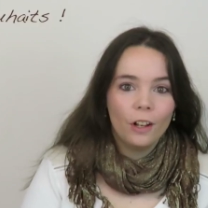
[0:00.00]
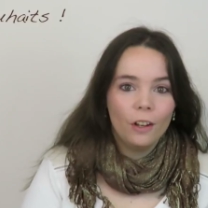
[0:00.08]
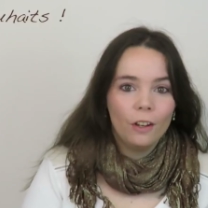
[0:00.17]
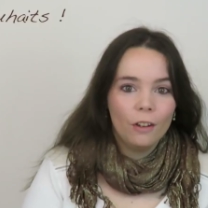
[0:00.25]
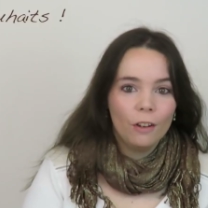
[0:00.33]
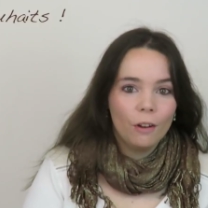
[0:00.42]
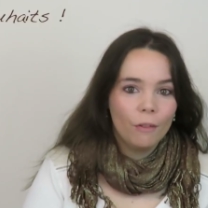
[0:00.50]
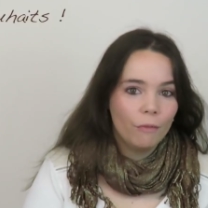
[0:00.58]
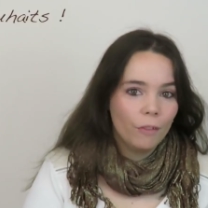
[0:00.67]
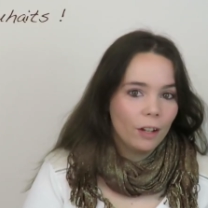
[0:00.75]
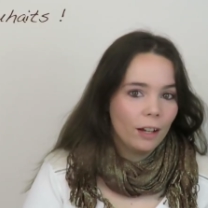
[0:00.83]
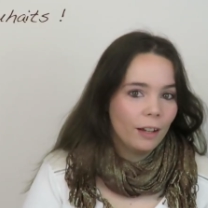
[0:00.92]

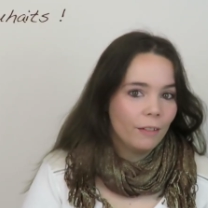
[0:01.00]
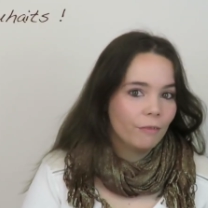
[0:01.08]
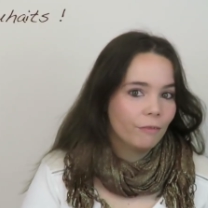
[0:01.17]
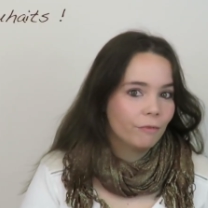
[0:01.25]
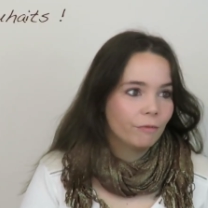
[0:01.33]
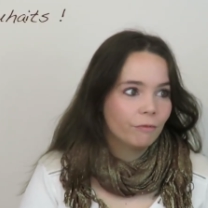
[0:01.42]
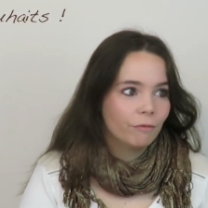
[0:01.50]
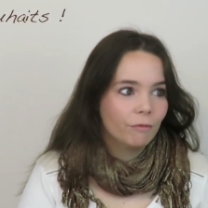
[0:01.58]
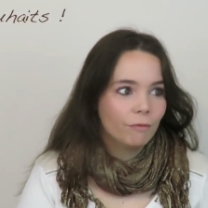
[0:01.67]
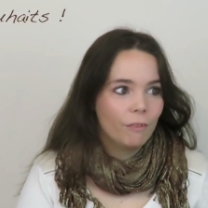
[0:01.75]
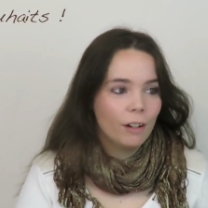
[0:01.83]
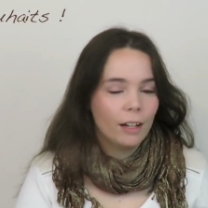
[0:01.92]
love life
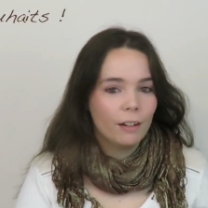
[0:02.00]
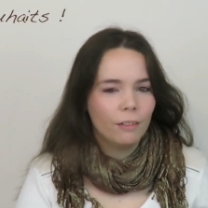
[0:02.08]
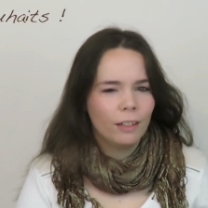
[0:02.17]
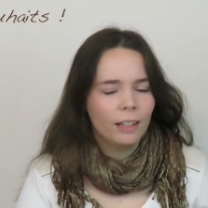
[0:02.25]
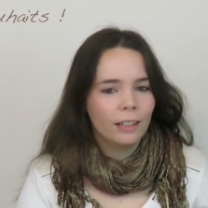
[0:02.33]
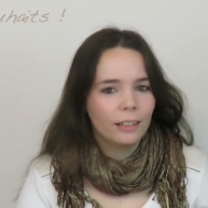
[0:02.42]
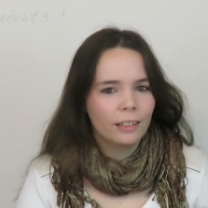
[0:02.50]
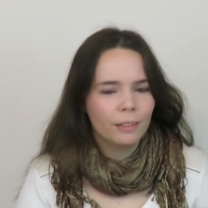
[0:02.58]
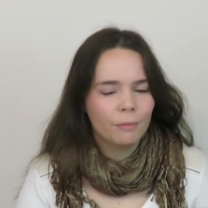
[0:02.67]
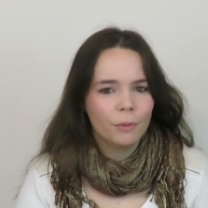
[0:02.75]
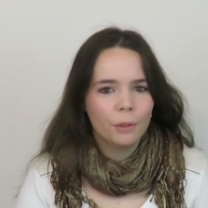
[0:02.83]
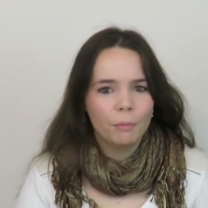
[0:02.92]
well? Like,
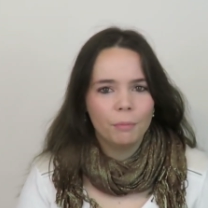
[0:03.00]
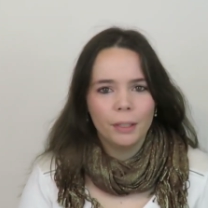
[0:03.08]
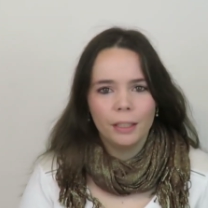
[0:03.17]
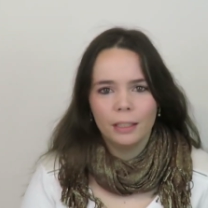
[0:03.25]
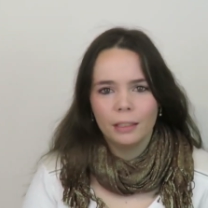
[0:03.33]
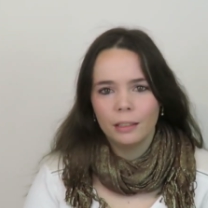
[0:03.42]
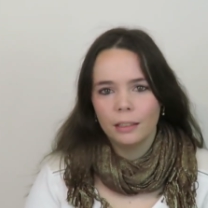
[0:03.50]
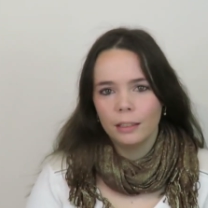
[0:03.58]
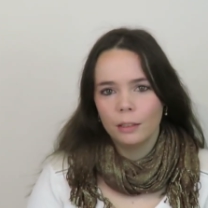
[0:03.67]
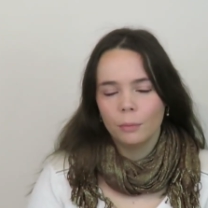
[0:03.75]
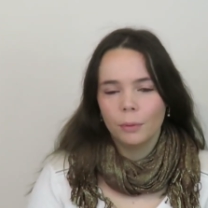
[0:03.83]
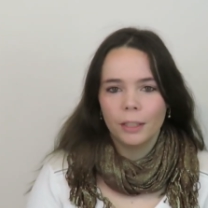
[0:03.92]
it would be a
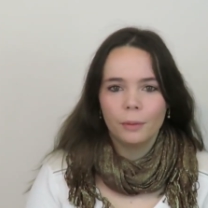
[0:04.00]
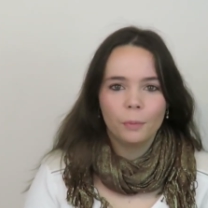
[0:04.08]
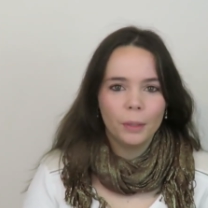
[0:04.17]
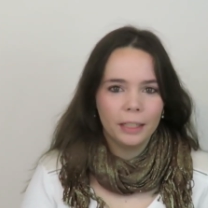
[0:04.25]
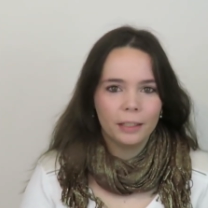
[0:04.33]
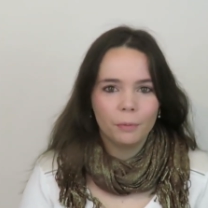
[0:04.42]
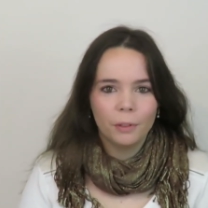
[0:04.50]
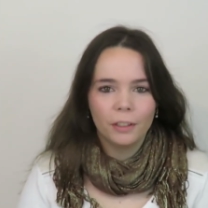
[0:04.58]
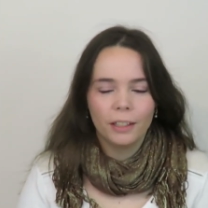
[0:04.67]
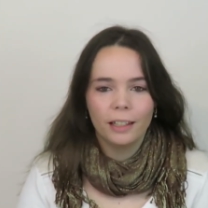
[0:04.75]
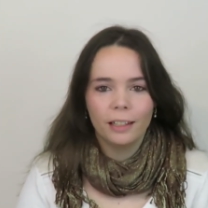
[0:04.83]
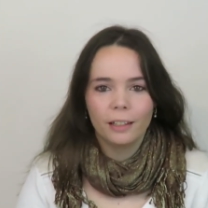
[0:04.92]
little bit weird,
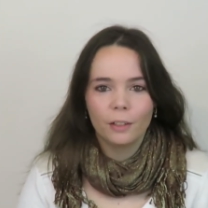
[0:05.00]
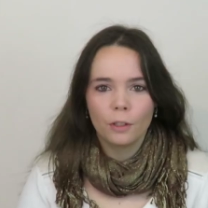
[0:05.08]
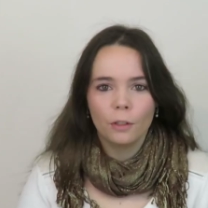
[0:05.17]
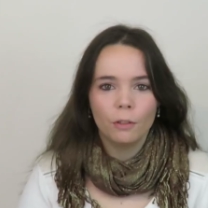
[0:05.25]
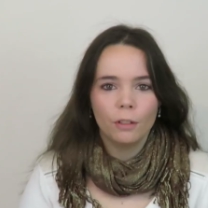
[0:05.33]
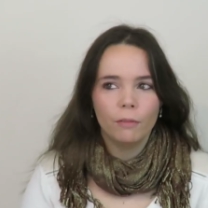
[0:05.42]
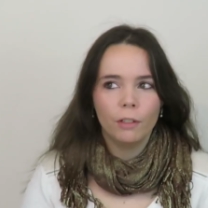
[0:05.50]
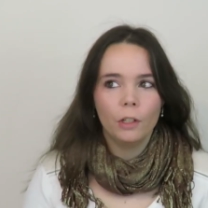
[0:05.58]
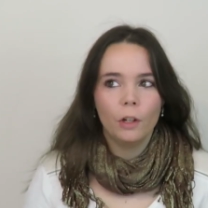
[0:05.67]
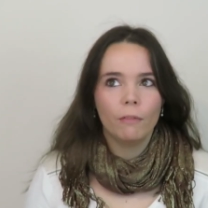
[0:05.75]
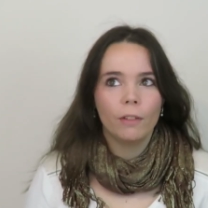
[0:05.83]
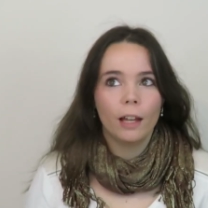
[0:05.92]
wouldn't it? Because you don't even
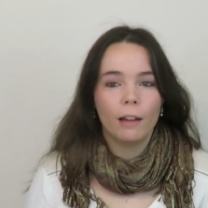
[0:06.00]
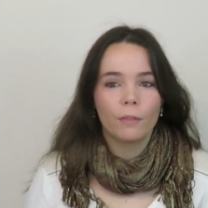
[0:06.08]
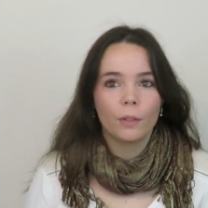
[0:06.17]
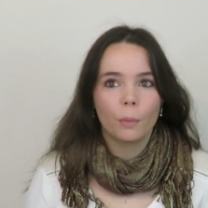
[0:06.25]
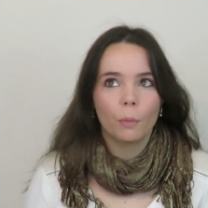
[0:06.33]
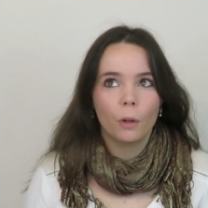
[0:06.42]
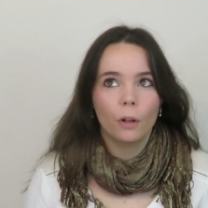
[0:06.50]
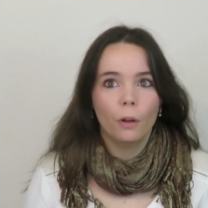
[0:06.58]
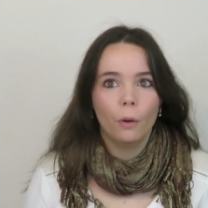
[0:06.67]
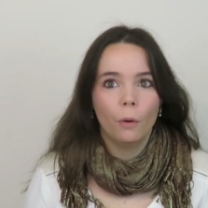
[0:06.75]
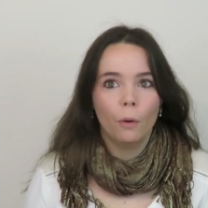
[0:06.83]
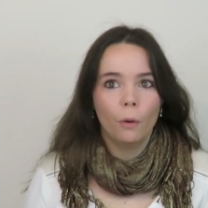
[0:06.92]
know if they have
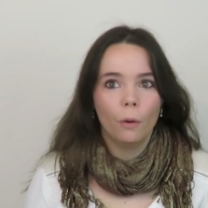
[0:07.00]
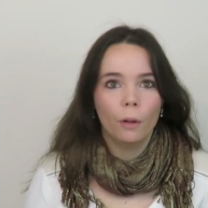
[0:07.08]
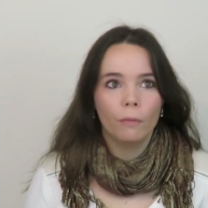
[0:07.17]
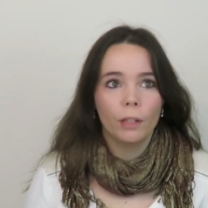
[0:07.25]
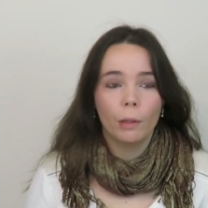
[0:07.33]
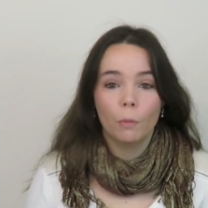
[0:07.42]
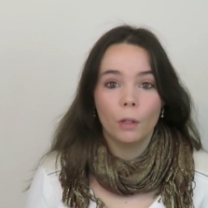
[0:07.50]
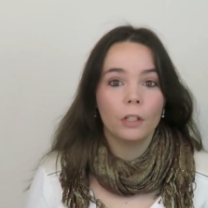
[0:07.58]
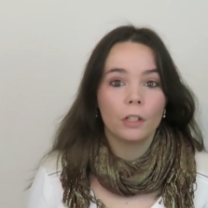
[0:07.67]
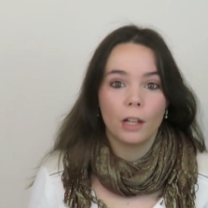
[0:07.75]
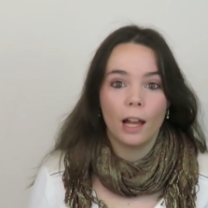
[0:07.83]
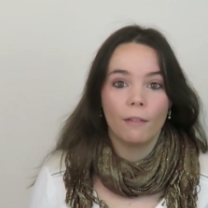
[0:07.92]
someone, or if they
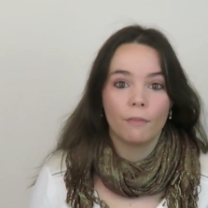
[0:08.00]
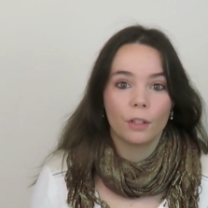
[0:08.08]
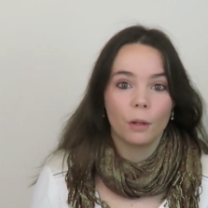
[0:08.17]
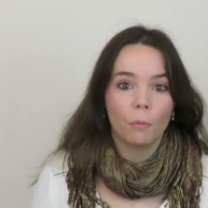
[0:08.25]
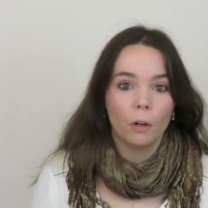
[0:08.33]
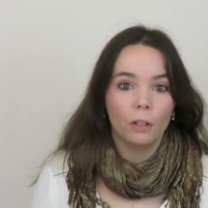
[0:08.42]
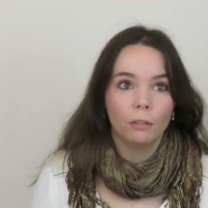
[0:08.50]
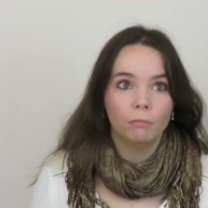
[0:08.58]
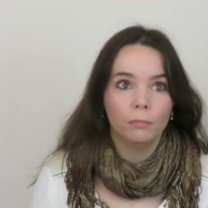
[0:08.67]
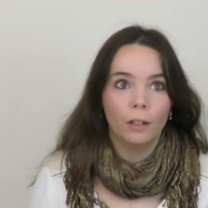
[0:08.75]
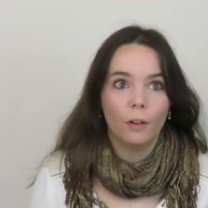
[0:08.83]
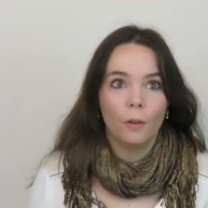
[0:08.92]
want to have
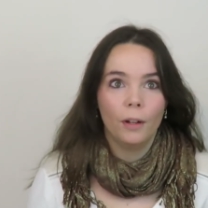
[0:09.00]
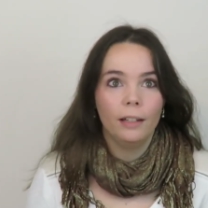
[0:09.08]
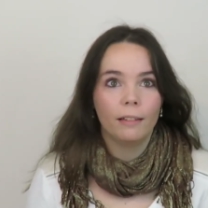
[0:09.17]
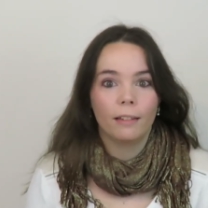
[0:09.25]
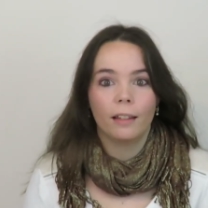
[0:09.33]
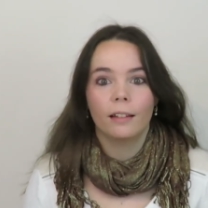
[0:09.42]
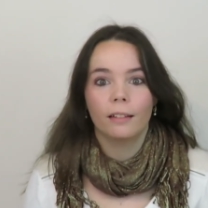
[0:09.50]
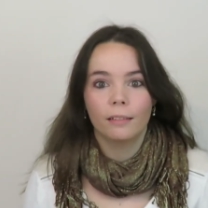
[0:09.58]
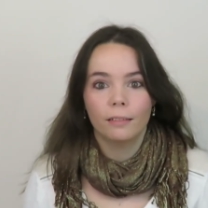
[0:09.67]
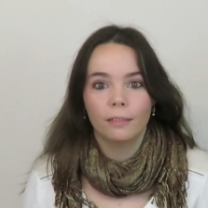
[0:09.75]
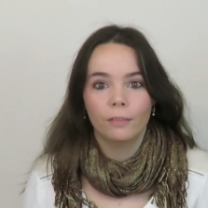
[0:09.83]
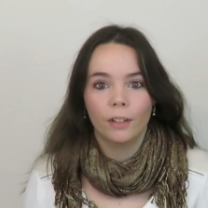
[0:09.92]
someone, or anything,
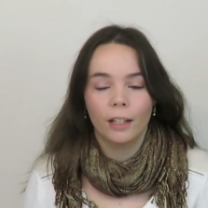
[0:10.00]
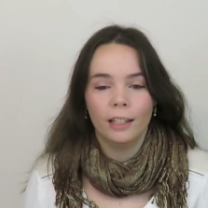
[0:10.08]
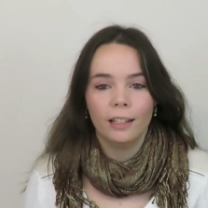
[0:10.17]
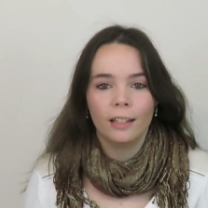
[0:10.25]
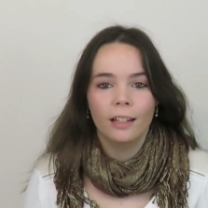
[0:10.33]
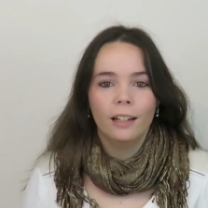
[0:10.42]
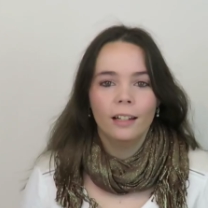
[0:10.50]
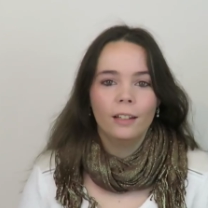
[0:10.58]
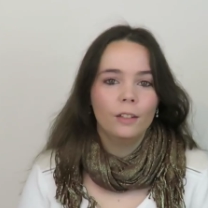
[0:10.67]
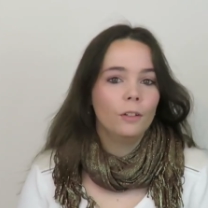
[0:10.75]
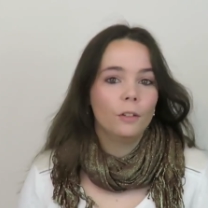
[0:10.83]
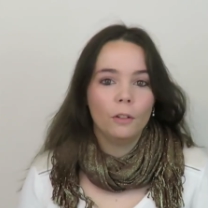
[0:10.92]
right?
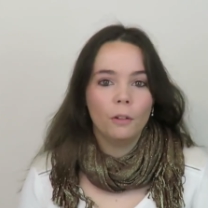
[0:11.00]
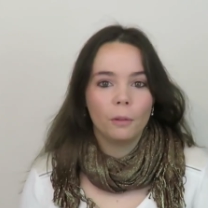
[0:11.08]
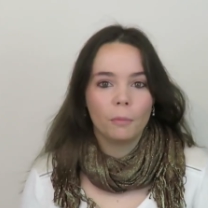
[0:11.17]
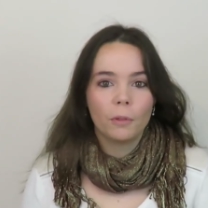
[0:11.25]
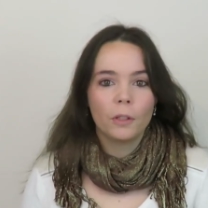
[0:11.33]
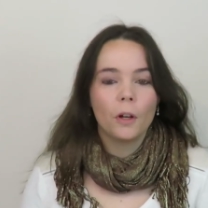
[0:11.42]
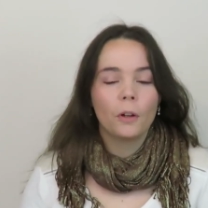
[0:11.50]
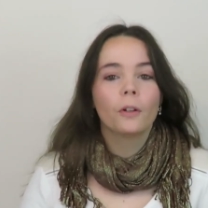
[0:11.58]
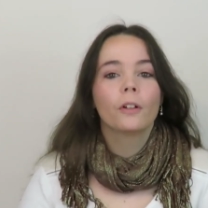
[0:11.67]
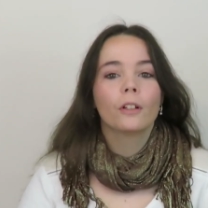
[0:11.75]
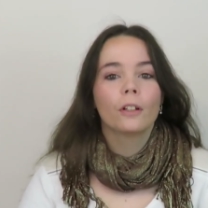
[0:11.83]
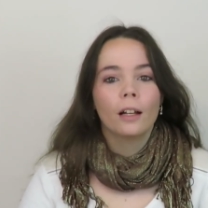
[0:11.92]
You don't know them. So
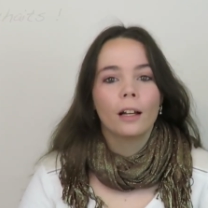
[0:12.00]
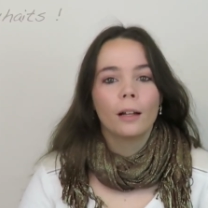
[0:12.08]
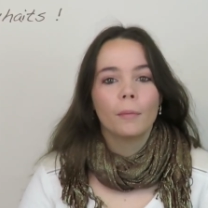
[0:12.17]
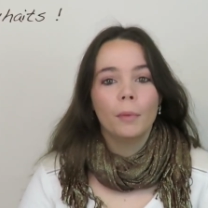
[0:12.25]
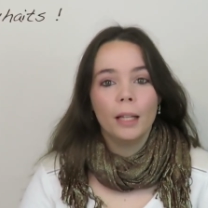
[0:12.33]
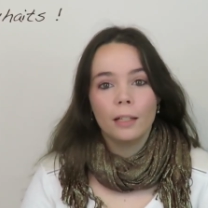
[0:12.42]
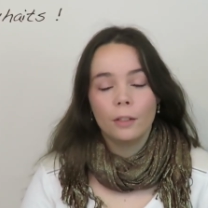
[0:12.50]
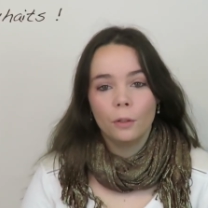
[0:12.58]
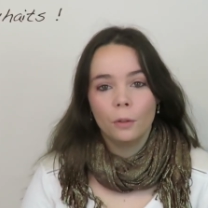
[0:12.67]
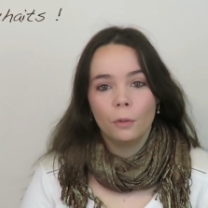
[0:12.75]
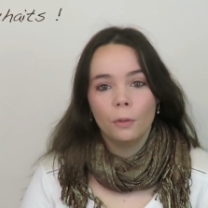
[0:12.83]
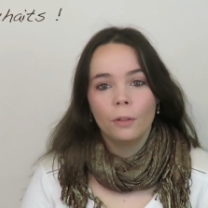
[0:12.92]

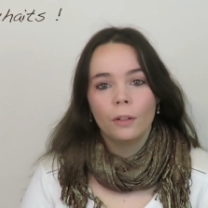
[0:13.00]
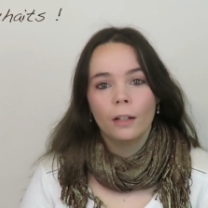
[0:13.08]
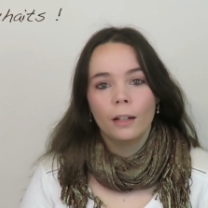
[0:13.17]
bless you